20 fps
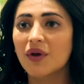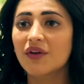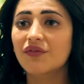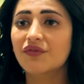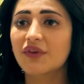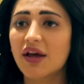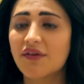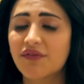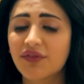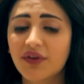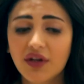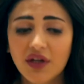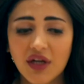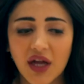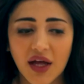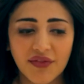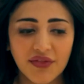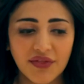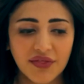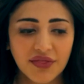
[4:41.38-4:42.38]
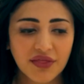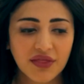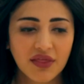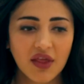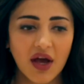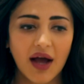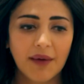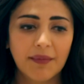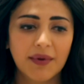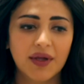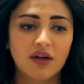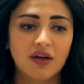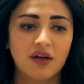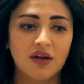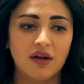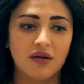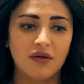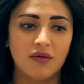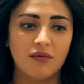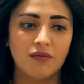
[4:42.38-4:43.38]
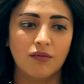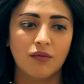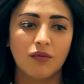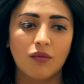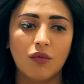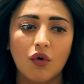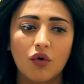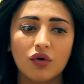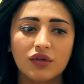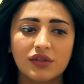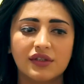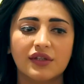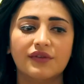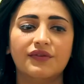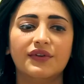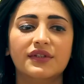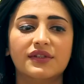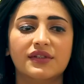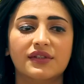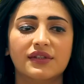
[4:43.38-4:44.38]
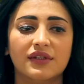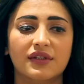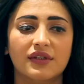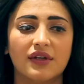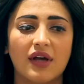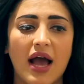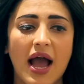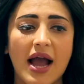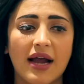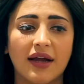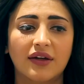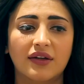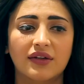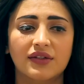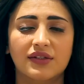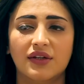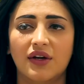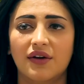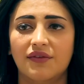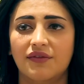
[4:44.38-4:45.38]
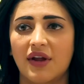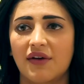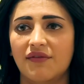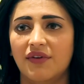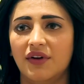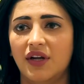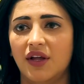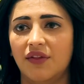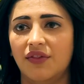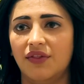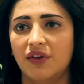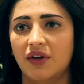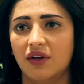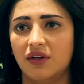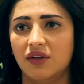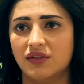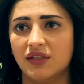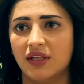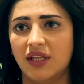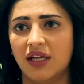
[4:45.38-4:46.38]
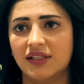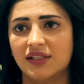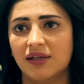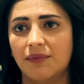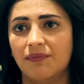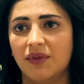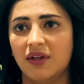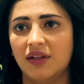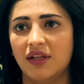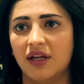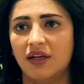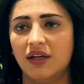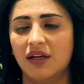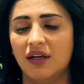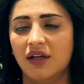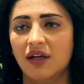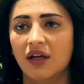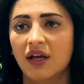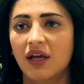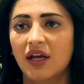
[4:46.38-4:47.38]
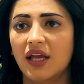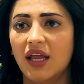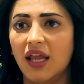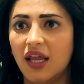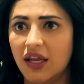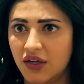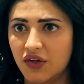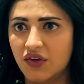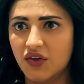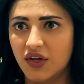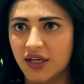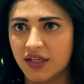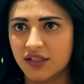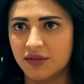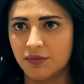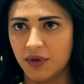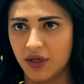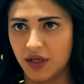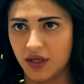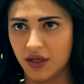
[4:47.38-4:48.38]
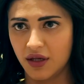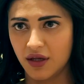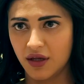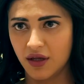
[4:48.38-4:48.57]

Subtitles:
We've never done. I mean, most of us actors, you have never done theatre, so that's something that intrigues me.